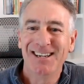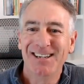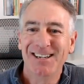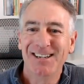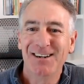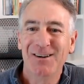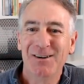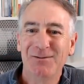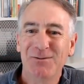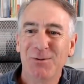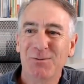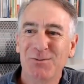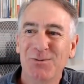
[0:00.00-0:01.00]
you
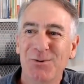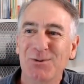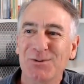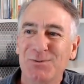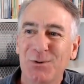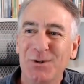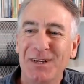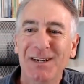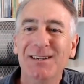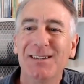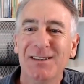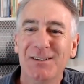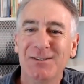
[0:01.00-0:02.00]
know, we'll get
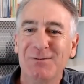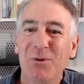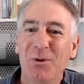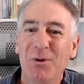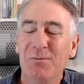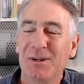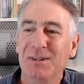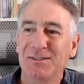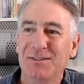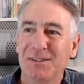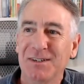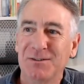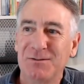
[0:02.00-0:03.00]
into this more, but
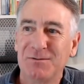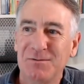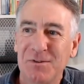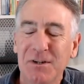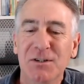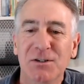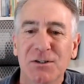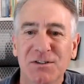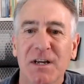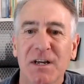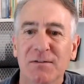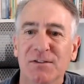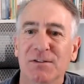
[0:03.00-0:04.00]
it's fun to just
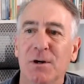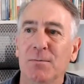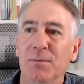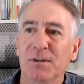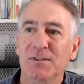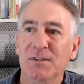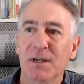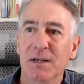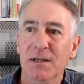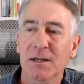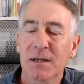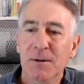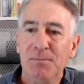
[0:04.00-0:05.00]
kind of start by
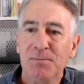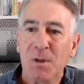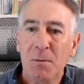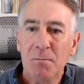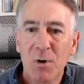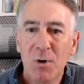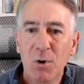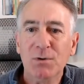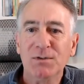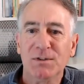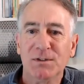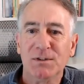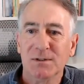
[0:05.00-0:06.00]
saying
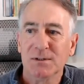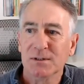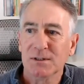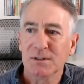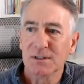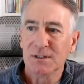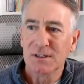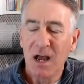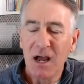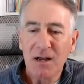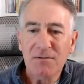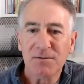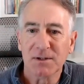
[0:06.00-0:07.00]
most
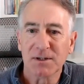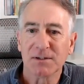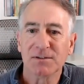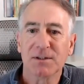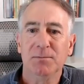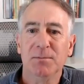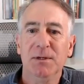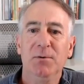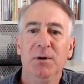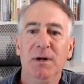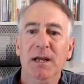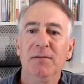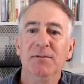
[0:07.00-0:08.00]
conflicts that people
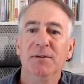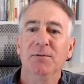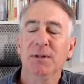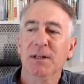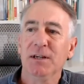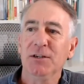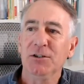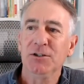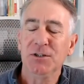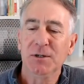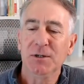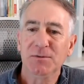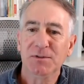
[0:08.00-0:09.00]
have in
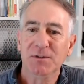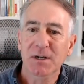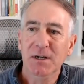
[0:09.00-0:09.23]
relationships,